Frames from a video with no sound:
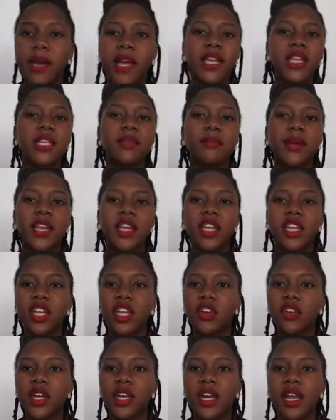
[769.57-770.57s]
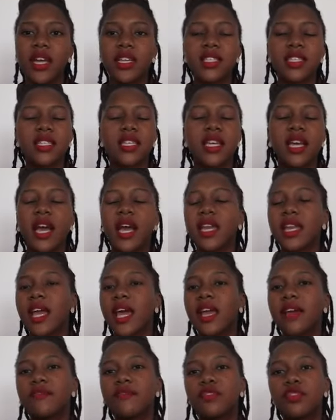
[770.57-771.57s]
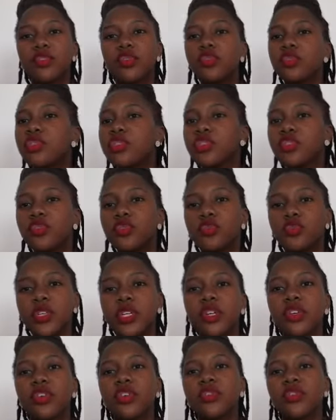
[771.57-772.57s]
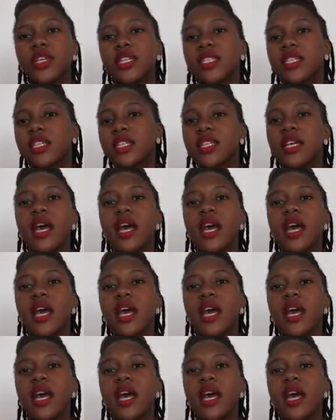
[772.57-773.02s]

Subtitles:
did my degree in nursing and I have not regretted.